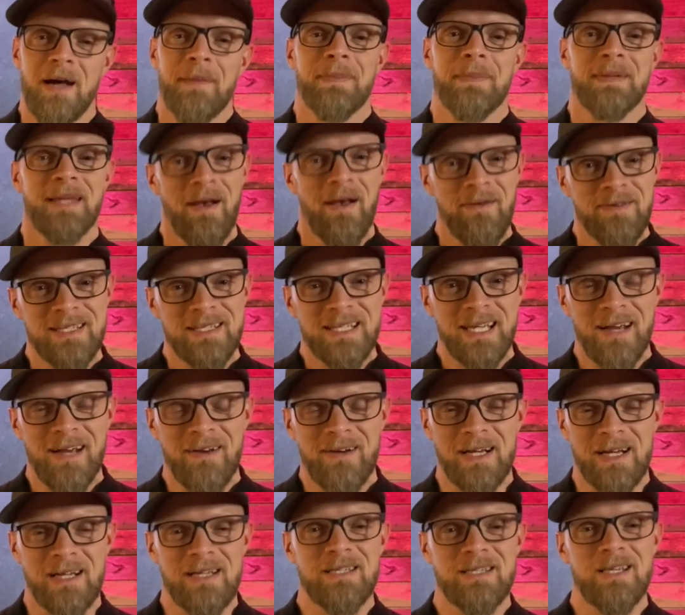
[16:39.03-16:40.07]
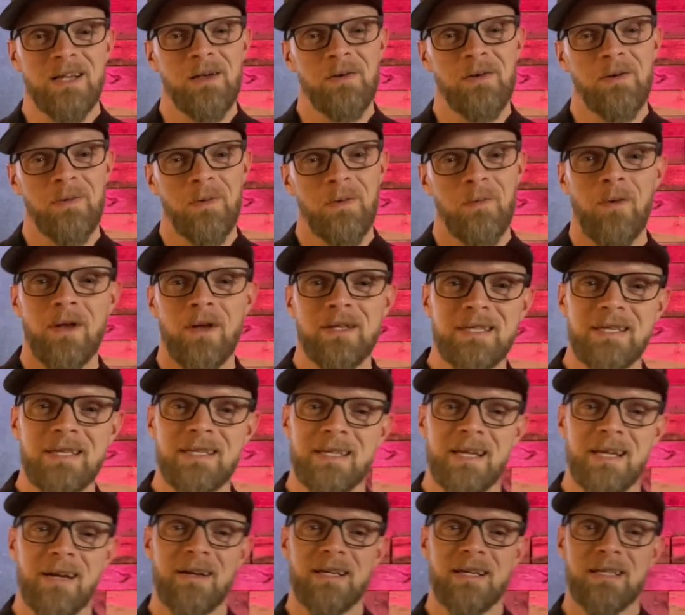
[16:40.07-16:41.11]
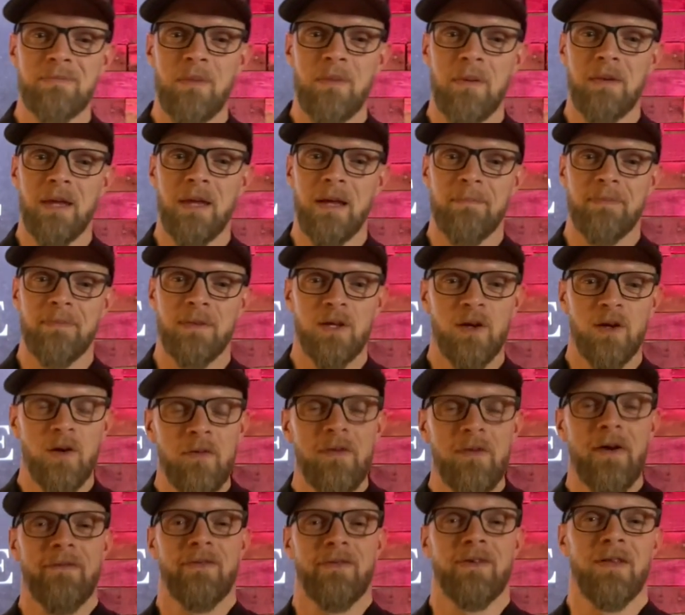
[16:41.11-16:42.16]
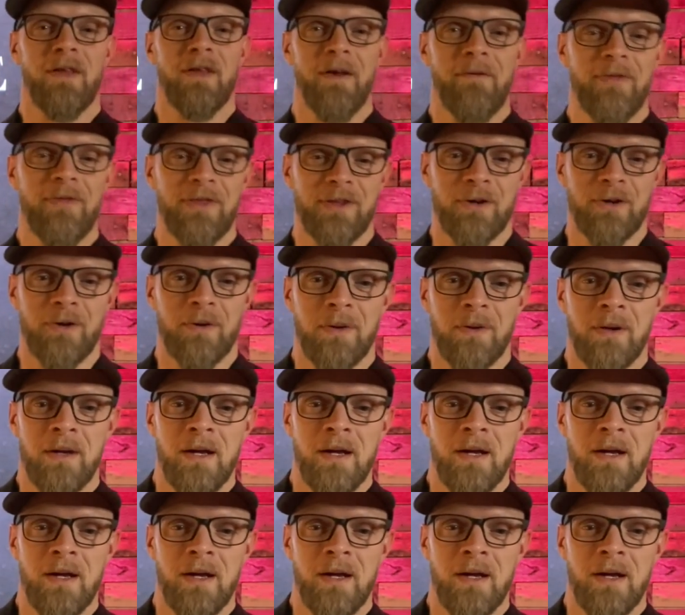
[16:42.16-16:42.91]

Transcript: But that was scary. So what's the scariest moment that you've ever lived through?